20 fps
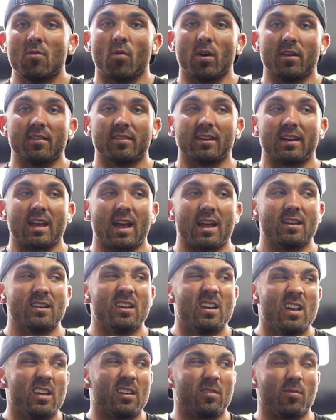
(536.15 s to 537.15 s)
Once again,
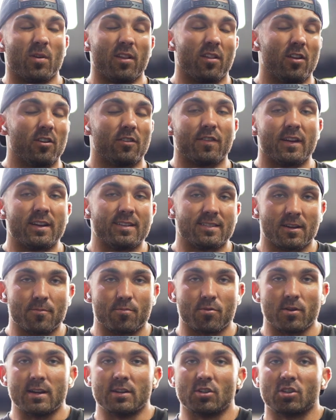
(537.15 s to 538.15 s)
it's one of those things I
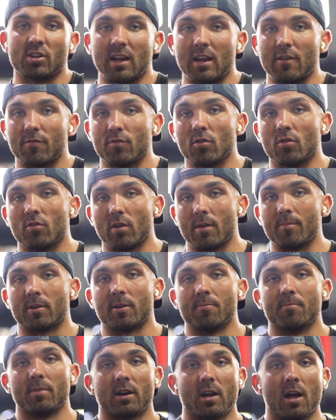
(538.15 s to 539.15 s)
preach: if your grip
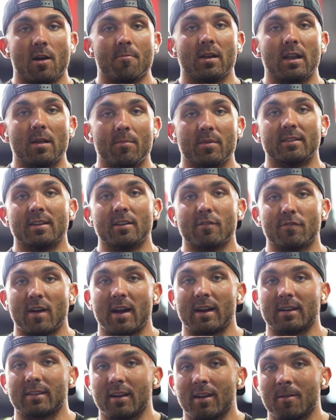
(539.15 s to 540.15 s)
can become a limiting
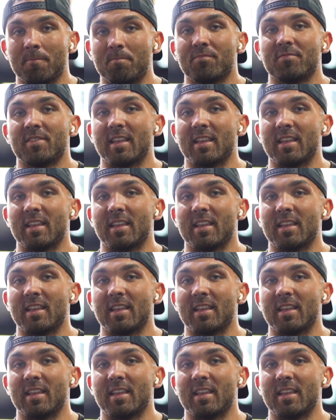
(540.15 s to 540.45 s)
factor,